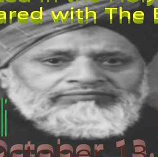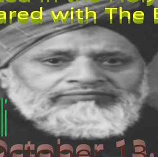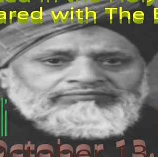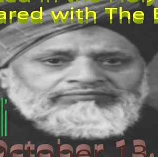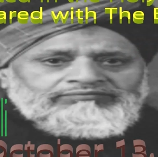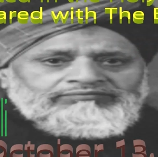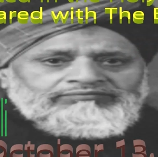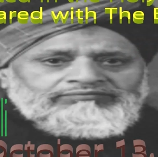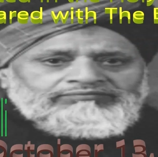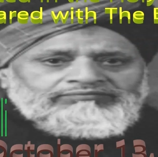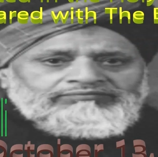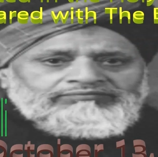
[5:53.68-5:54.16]

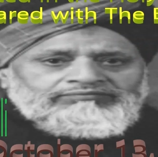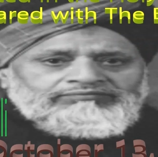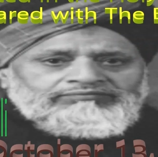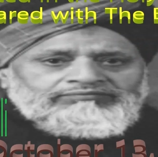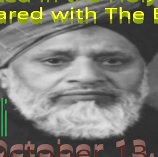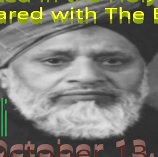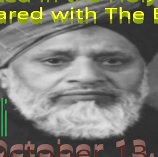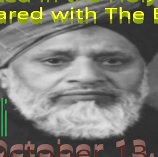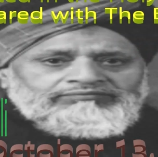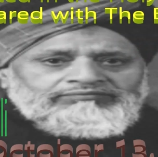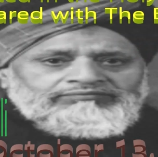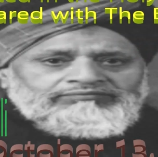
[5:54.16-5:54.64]

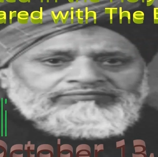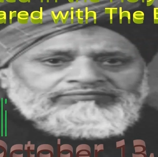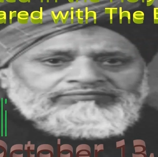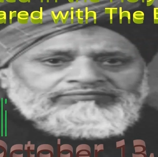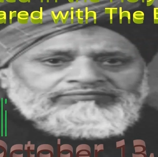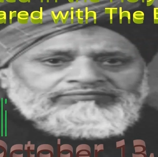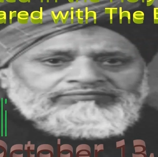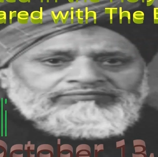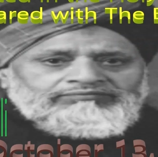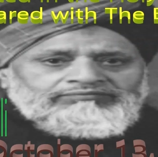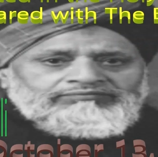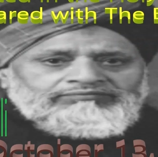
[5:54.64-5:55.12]

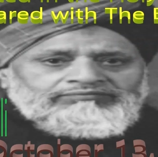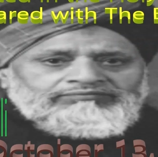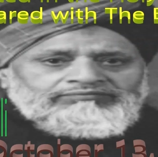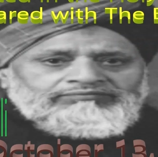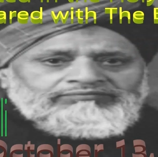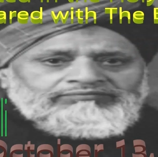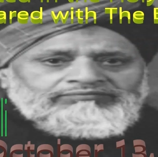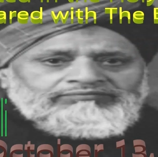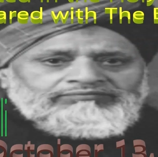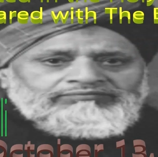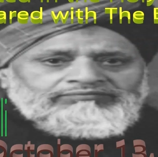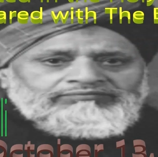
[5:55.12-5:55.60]

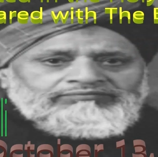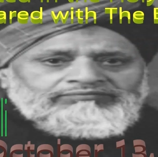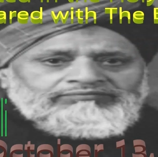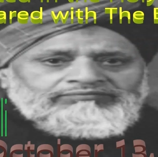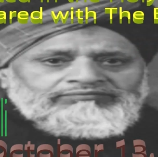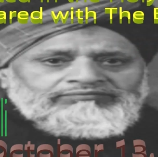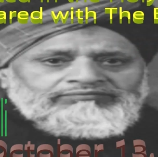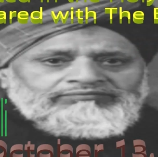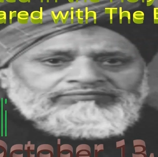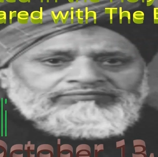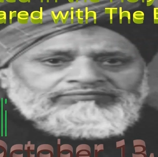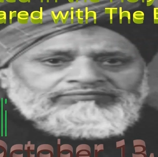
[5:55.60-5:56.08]

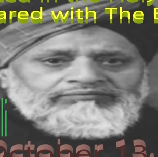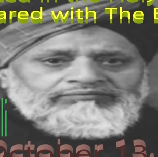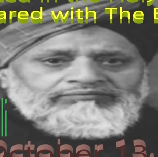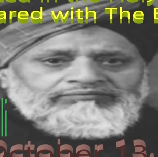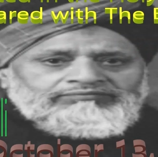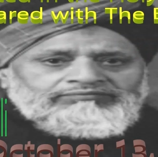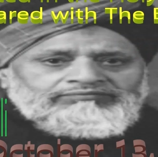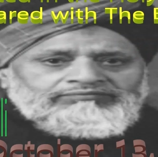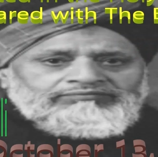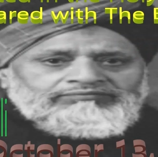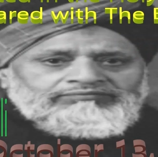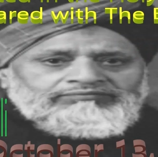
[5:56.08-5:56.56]

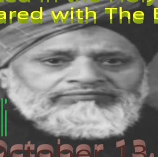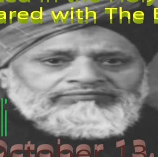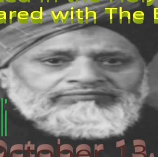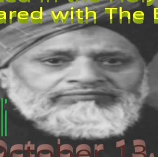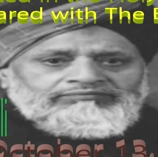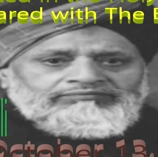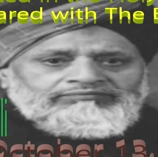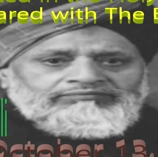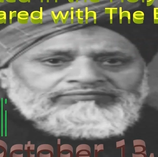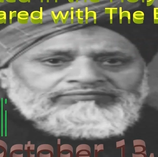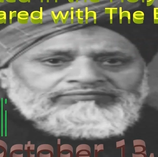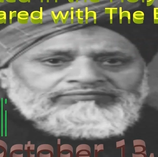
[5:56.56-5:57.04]

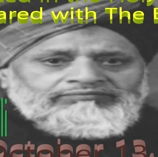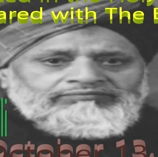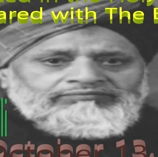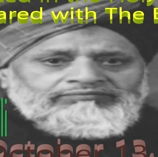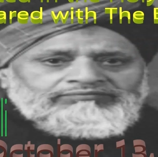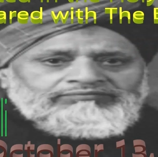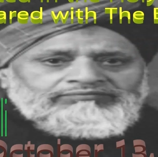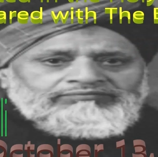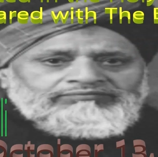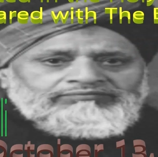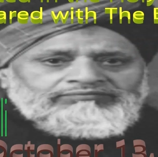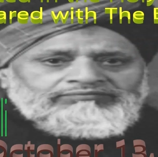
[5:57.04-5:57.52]

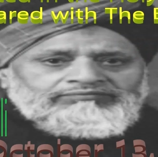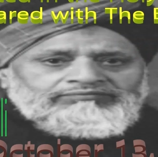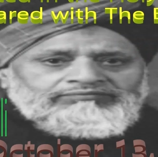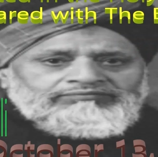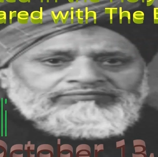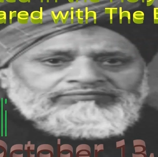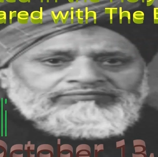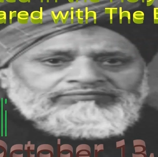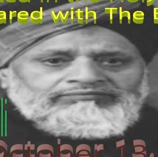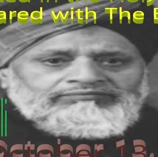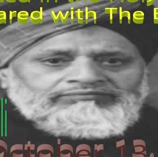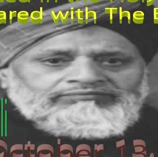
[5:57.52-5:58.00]

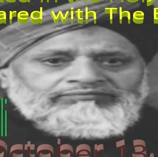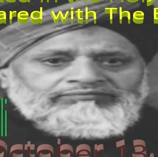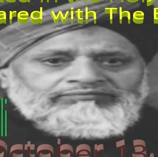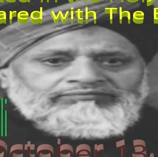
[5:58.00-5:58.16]
[no speech]